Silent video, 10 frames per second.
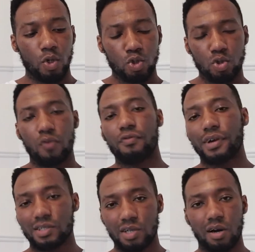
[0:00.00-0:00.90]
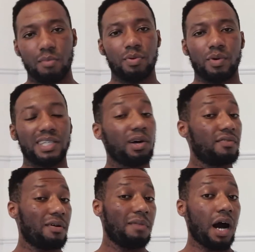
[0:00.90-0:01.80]
So for example, it don't
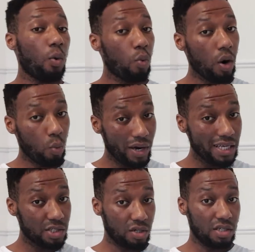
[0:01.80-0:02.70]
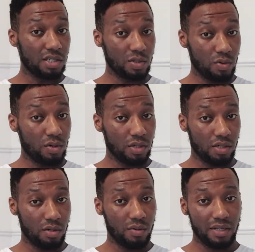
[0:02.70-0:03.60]
even matter what wage you're on as well, you
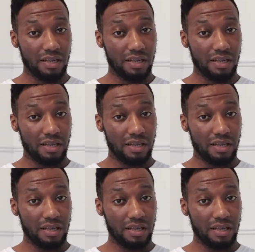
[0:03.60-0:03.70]
know.